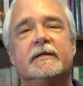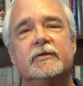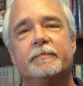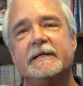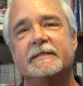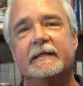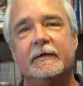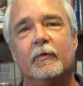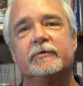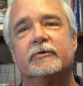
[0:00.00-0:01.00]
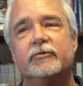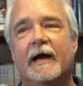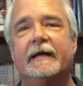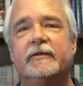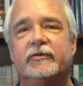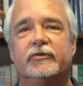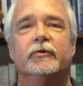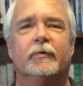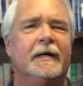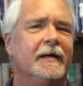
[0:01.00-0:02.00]
So basically what they're trying to
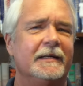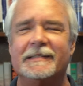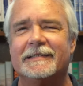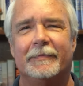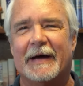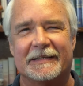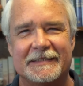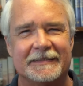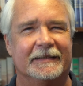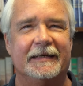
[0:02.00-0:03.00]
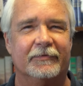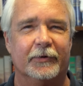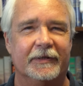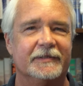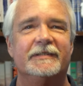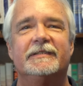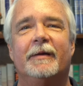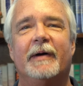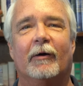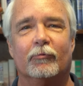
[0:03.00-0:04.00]
do, this isn't about slavery, this
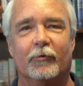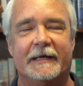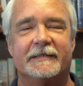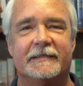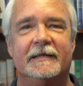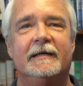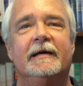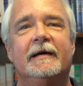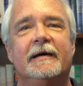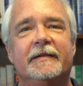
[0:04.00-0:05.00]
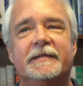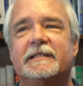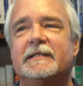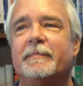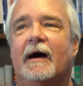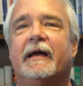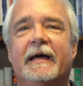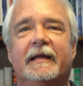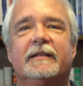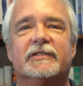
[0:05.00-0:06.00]
isn't about race. This is about
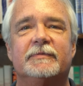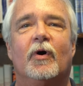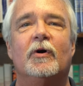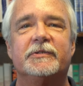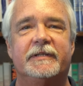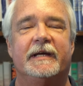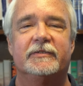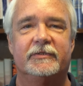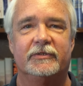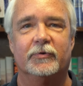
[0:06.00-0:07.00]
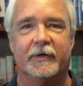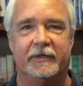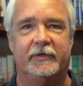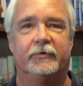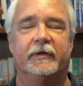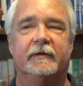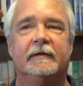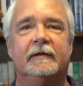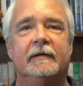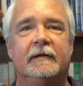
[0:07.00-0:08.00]
getting the small states to join the union.
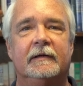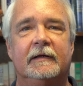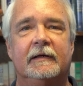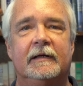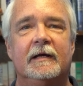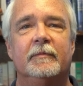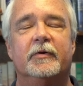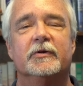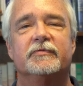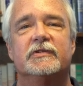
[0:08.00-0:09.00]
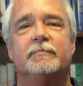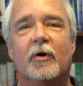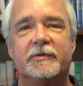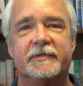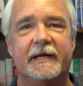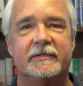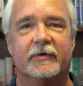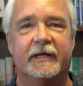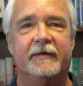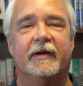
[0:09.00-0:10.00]
Because the small states
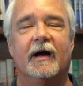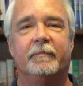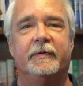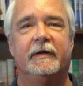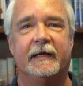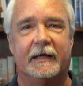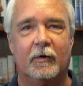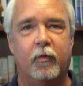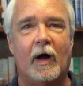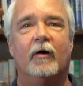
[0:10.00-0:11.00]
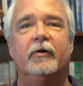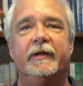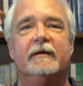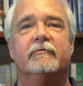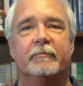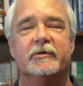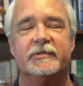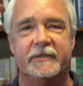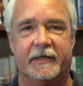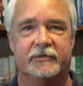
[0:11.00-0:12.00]
are giving up equality of
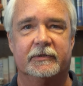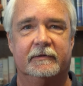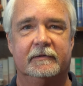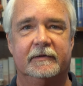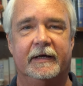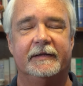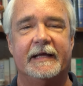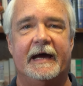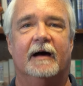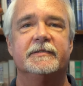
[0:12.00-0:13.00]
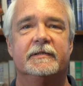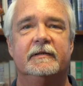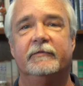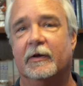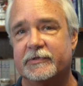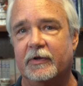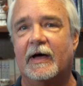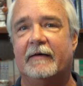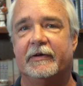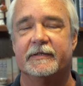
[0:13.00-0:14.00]
representation in the House. They'll still
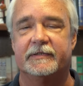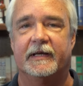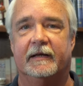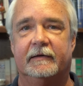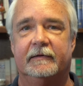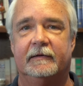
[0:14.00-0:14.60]
have it in the Senate.